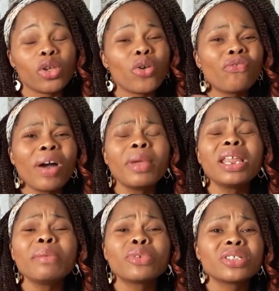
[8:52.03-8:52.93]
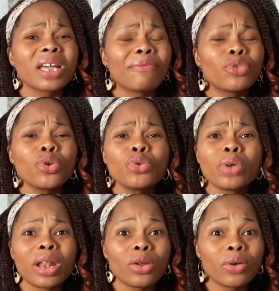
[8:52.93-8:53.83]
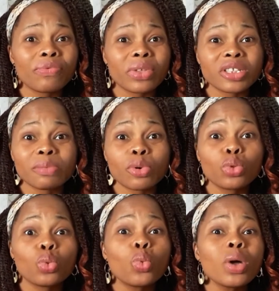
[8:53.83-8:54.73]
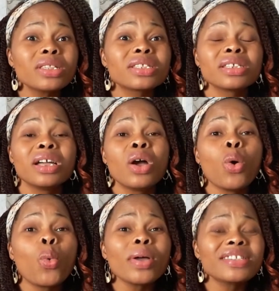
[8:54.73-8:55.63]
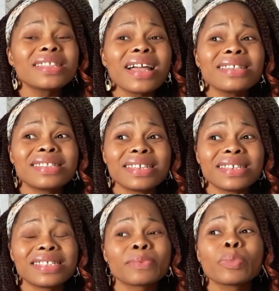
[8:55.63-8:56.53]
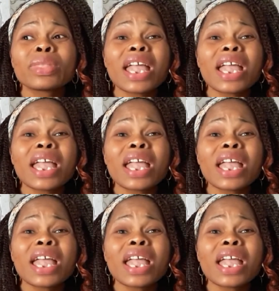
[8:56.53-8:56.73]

Your family must have done you a lot of things, but what stands is,